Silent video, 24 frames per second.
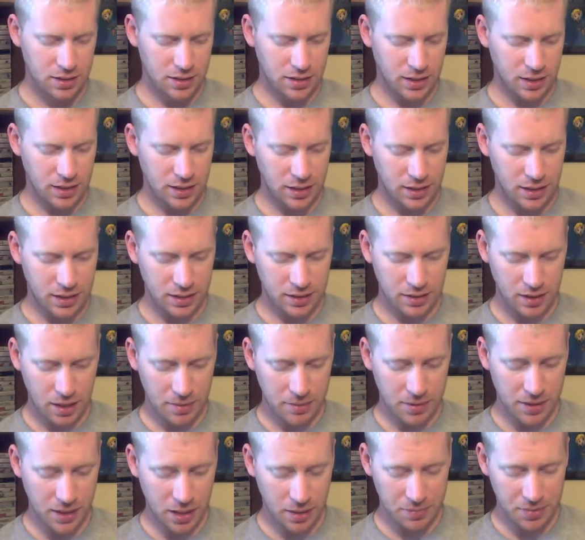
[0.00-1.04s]
And I
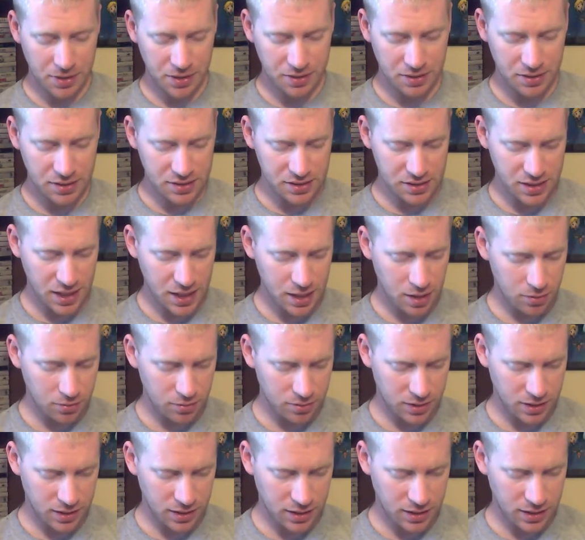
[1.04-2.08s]
mean, I picked these out,
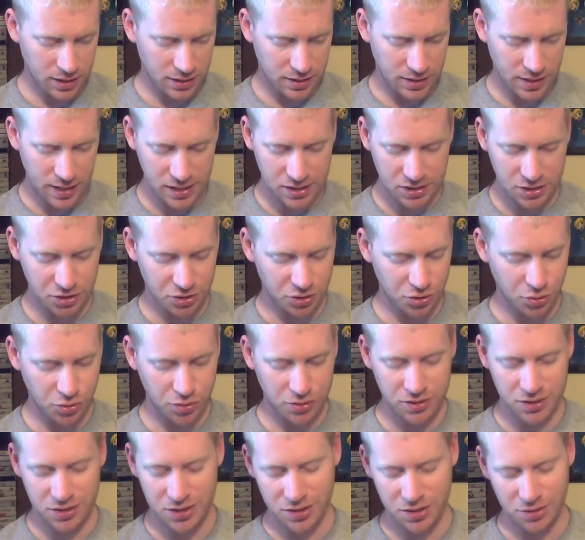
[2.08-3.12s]
and he actually
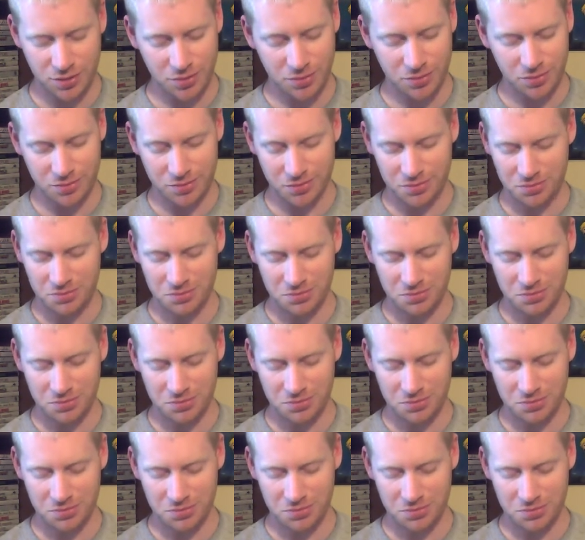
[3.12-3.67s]
threw in some